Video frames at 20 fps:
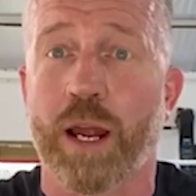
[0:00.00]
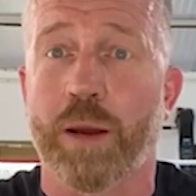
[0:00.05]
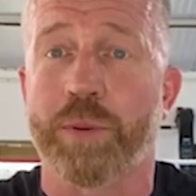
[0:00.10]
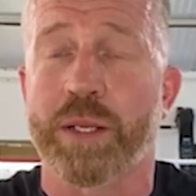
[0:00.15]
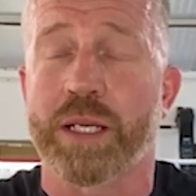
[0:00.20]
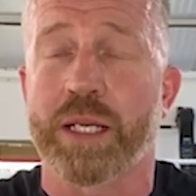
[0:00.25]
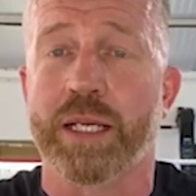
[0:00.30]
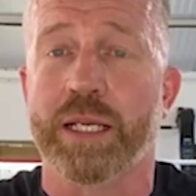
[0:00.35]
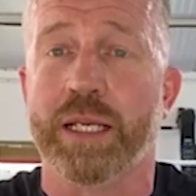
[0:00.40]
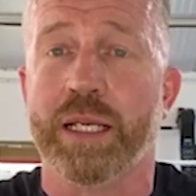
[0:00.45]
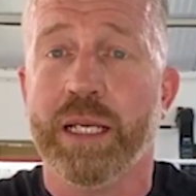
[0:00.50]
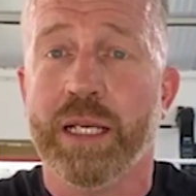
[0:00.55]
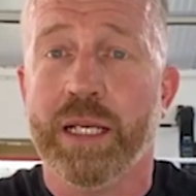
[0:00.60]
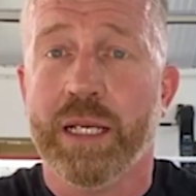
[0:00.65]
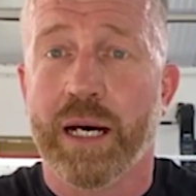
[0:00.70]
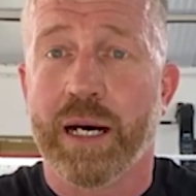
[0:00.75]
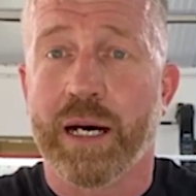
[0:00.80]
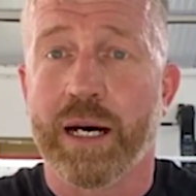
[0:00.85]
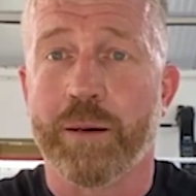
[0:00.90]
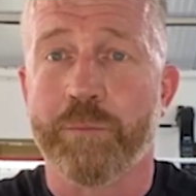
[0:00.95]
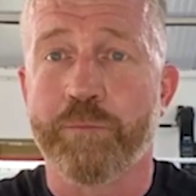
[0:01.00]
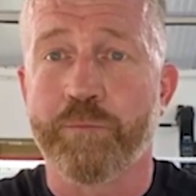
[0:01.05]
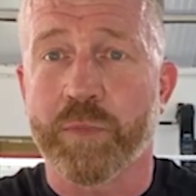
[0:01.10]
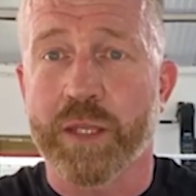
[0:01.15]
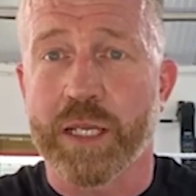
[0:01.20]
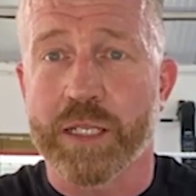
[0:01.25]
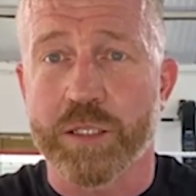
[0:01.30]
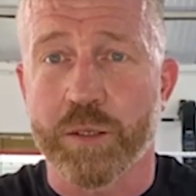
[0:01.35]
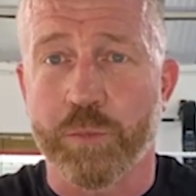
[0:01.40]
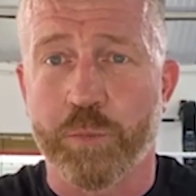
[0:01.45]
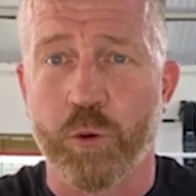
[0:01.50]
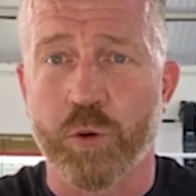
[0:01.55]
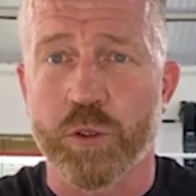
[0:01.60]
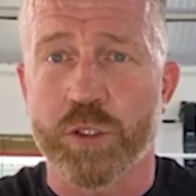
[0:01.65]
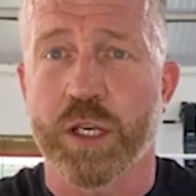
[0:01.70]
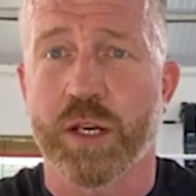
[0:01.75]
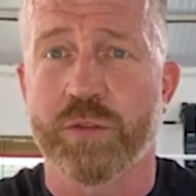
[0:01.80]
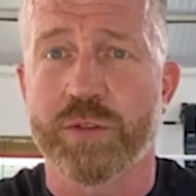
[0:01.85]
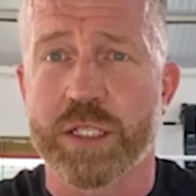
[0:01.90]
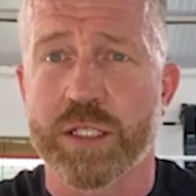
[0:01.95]
rapidly, and support
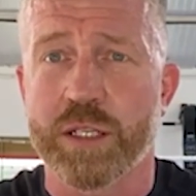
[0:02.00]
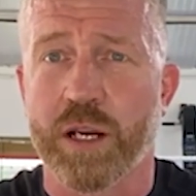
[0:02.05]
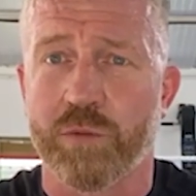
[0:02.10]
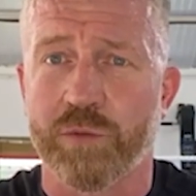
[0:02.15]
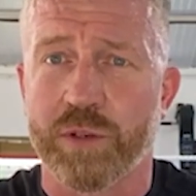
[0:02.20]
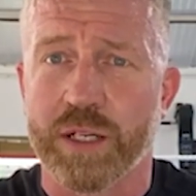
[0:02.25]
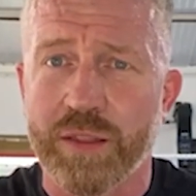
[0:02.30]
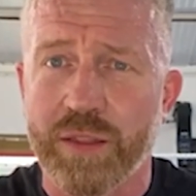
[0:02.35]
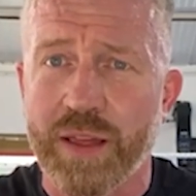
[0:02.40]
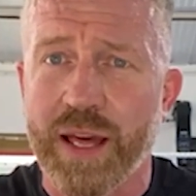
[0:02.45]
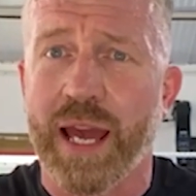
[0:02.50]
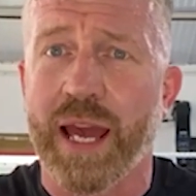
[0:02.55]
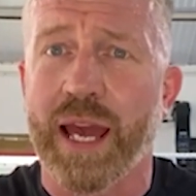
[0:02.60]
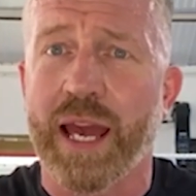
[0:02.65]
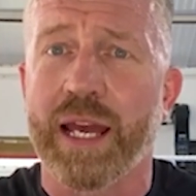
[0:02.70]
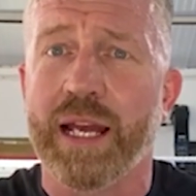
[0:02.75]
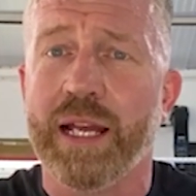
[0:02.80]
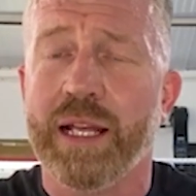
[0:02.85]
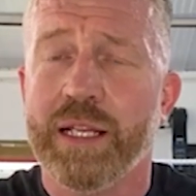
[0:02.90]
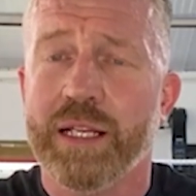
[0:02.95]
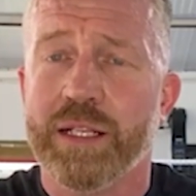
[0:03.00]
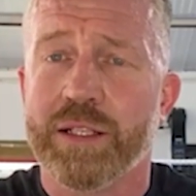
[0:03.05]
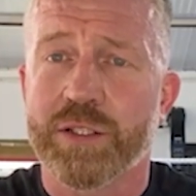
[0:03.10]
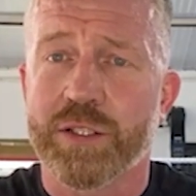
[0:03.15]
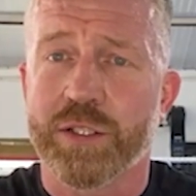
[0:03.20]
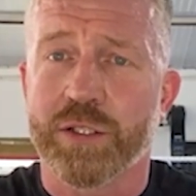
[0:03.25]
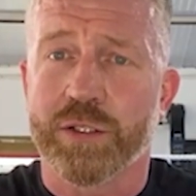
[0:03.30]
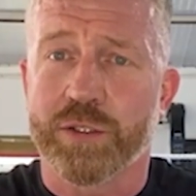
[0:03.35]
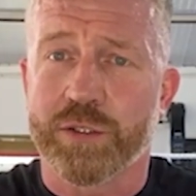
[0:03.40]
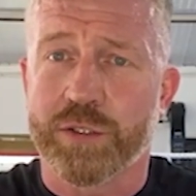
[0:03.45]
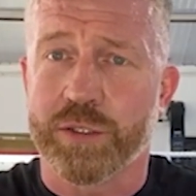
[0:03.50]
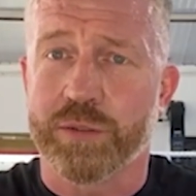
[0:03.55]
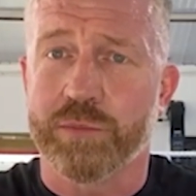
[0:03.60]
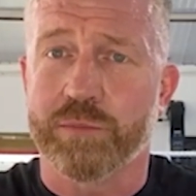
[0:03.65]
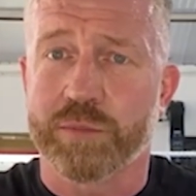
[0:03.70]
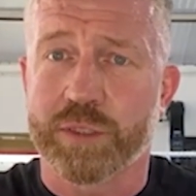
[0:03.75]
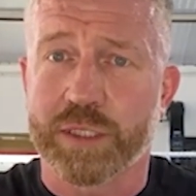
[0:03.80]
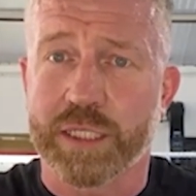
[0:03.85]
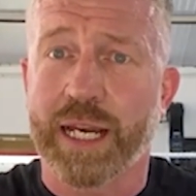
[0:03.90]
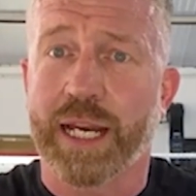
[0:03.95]
services aren't really there to
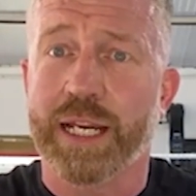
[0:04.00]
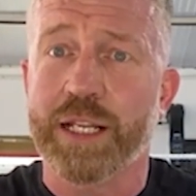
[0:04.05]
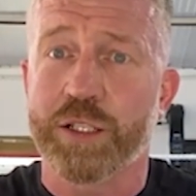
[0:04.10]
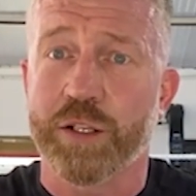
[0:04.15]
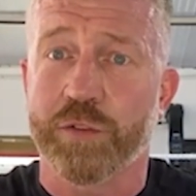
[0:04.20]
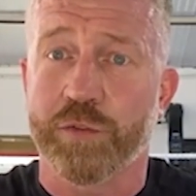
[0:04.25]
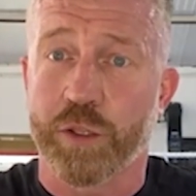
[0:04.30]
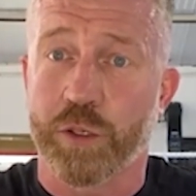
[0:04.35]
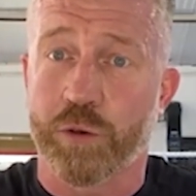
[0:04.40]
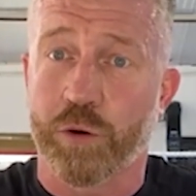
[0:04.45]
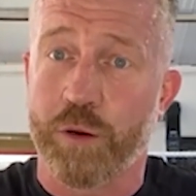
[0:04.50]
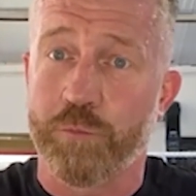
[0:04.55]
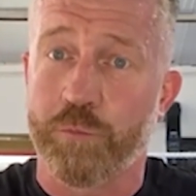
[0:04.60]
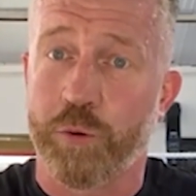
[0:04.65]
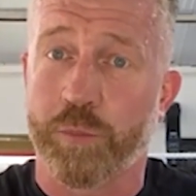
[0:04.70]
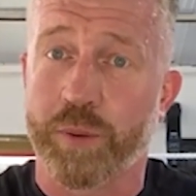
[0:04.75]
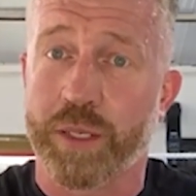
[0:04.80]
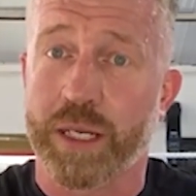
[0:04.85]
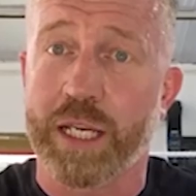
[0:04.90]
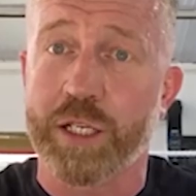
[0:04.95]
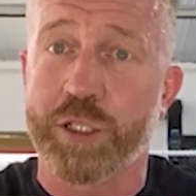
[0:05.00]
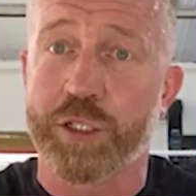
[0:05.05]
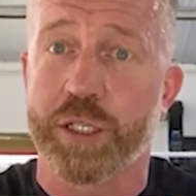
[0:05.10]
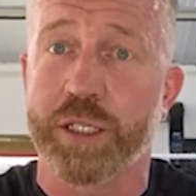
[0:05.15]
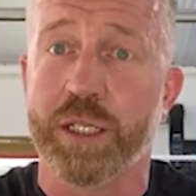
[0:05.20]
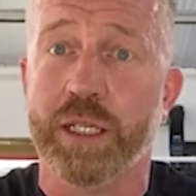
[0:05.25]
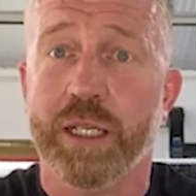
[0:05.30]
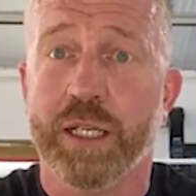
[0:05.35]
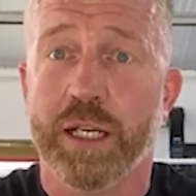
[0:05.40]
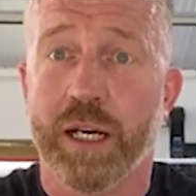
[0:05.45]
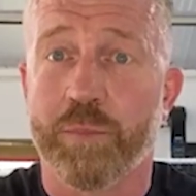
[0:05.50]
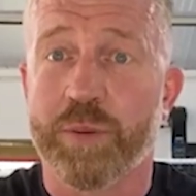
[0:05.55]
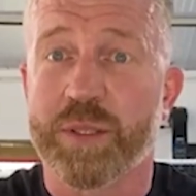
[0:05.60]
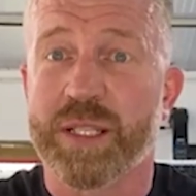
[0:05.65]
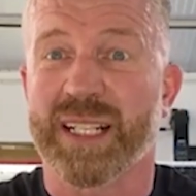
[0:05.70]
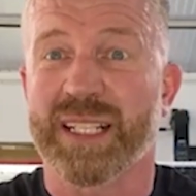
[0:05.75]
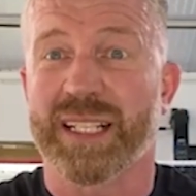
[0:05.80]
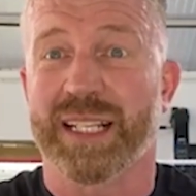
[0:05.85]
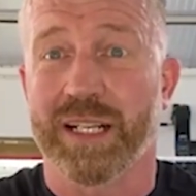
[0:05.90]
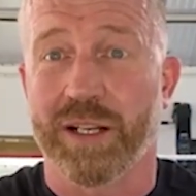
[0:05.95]
cater for the growing population, and
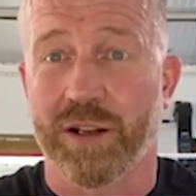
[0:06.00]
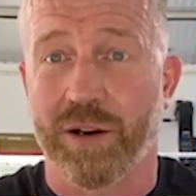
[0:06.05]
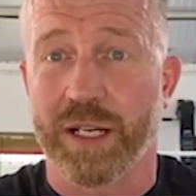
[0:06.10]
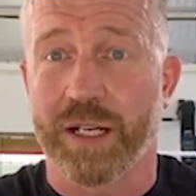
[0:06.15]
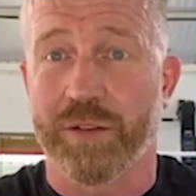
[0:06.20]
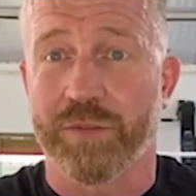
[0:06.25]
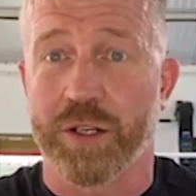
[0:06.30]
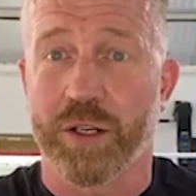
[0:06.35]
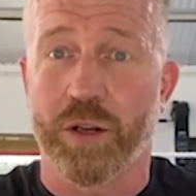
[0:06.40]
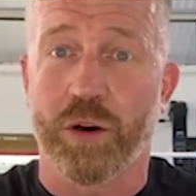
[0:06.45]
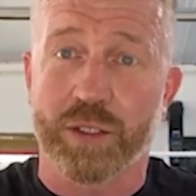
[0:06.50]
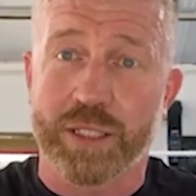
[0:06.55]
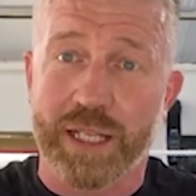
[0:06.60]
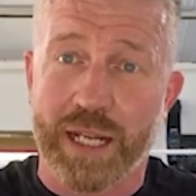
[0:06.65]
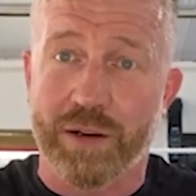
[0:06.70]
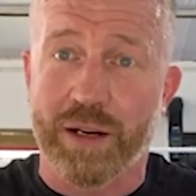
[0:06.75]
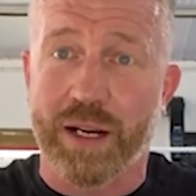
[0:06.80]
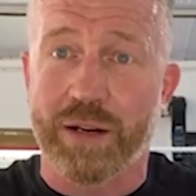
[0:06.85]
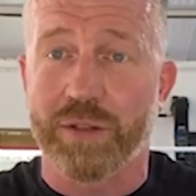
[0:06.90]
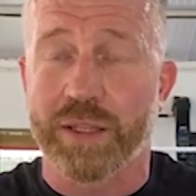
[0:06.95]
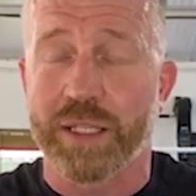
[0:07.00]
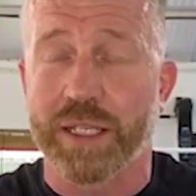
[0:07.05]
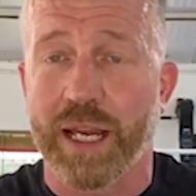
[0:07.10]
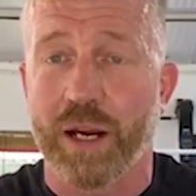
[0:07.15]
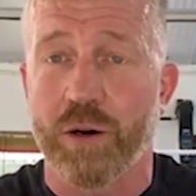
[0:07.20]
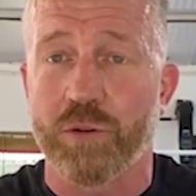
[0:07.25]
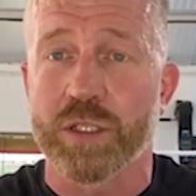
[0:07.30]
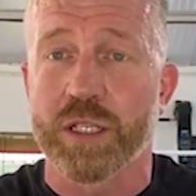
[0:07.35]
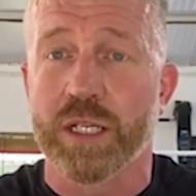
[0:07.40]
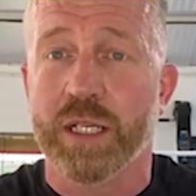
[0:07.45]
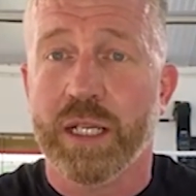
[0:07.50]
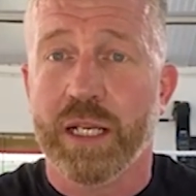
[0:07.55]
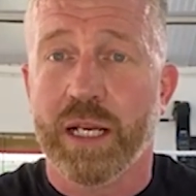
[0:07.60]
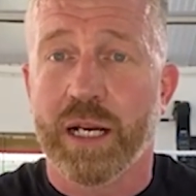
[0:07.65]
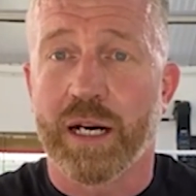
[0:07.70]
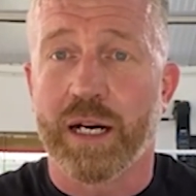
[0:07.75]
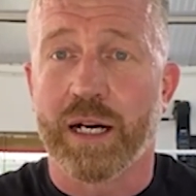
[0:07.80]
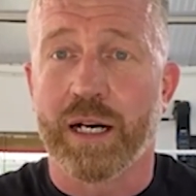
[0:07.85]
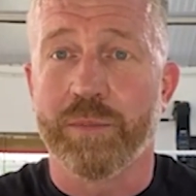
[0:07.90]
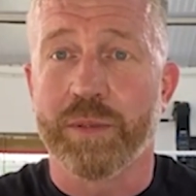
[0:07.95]
particularly in light of the lockdown and everything else.
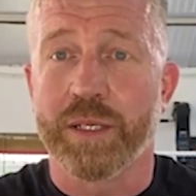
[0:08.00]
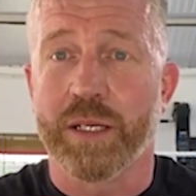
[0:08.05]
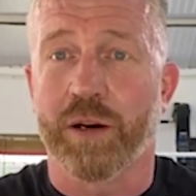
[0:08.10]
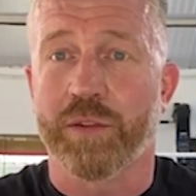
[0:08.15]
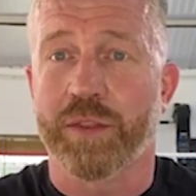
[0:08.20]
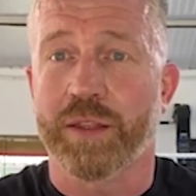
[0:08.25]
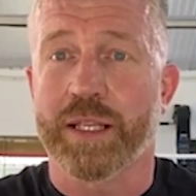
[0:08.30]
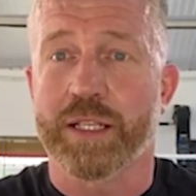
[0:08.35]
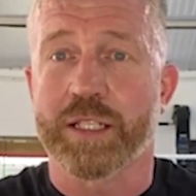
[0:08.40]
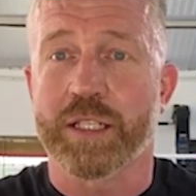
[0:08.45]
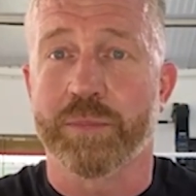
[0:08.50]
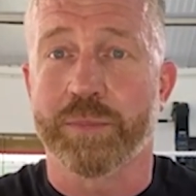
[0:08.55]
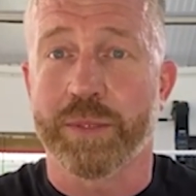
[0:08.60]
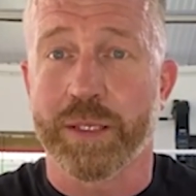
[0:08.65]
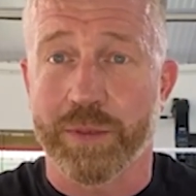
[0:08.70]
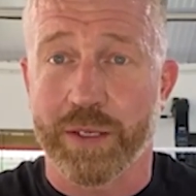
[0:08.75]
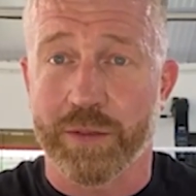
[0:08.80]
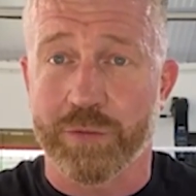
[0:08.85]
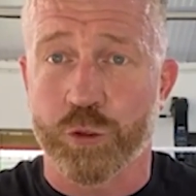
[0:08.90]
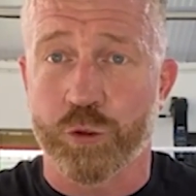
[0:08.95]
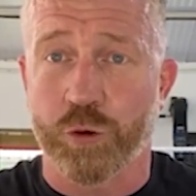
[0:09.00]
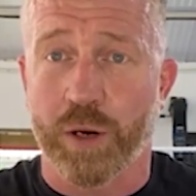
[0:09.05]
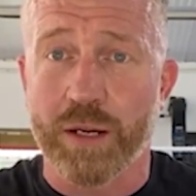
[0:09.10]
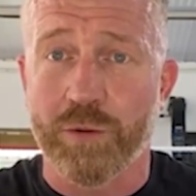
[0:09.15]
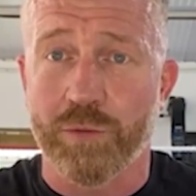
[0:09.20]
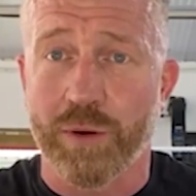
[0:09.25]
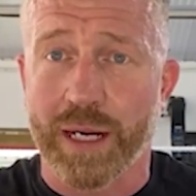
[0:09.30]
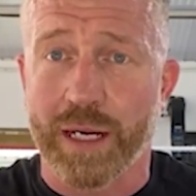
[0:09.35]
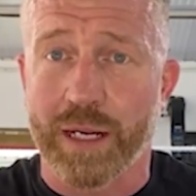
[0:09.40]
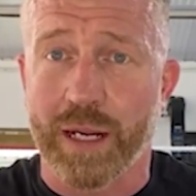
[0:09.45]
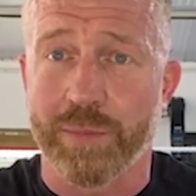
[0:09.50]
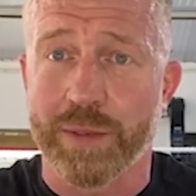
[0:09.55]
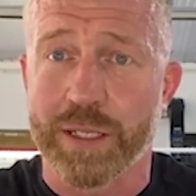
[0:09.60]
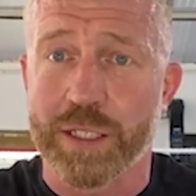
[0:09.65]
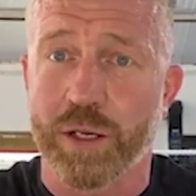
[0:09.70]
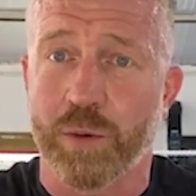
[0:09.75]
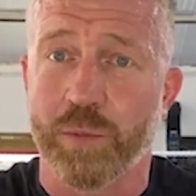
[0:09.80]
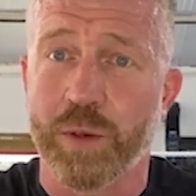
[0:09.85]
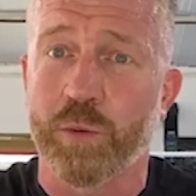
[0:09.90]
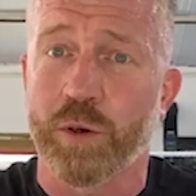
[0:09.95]
You know, I think there's going to be a bit of a train wreck coming.
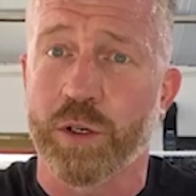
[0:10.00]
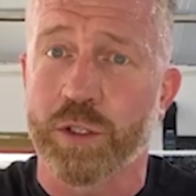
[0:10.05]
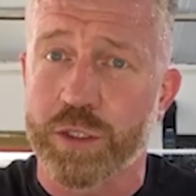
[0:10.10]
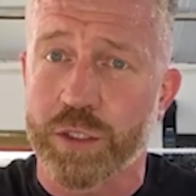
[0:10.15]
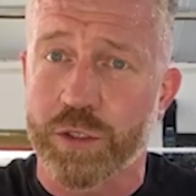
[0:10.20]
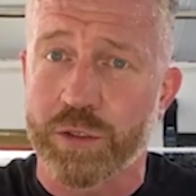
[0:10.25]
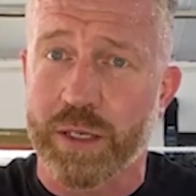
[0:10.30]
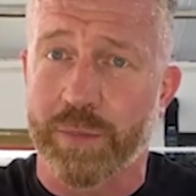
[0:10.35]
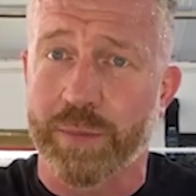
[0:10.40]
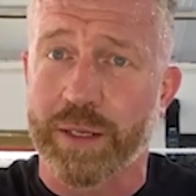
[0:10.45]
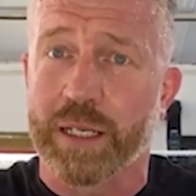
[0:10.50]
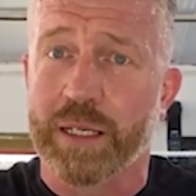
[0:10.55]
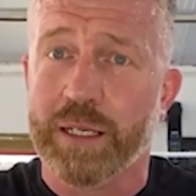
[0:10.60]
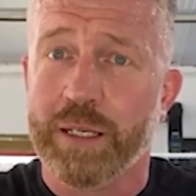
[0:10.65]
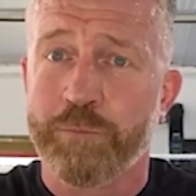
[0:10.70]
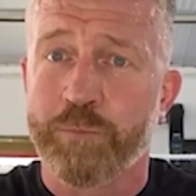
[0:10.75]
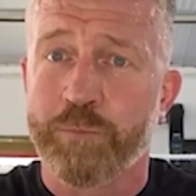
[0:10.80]
So we wanted to do something